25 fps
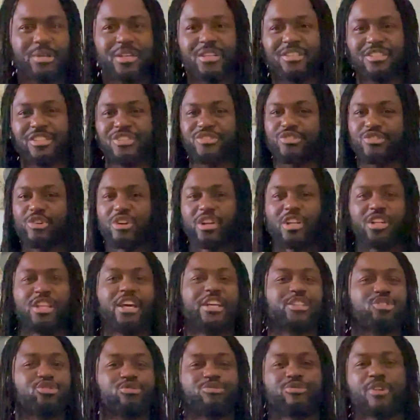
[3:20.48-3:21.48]
Just started
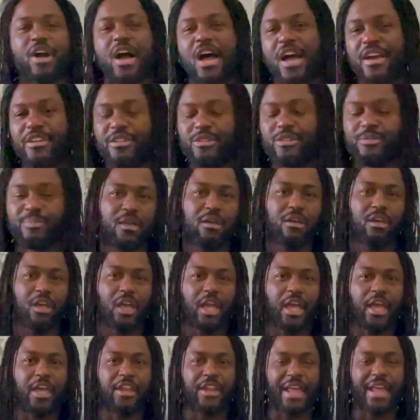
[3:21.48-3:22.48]
electrifying him.
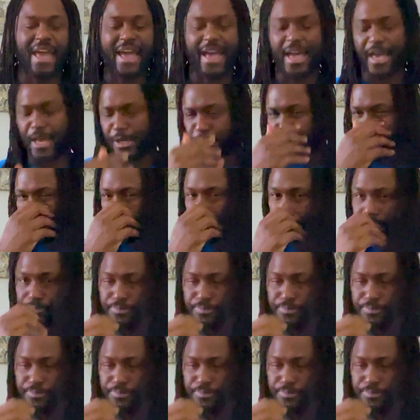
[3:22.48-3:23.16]
And as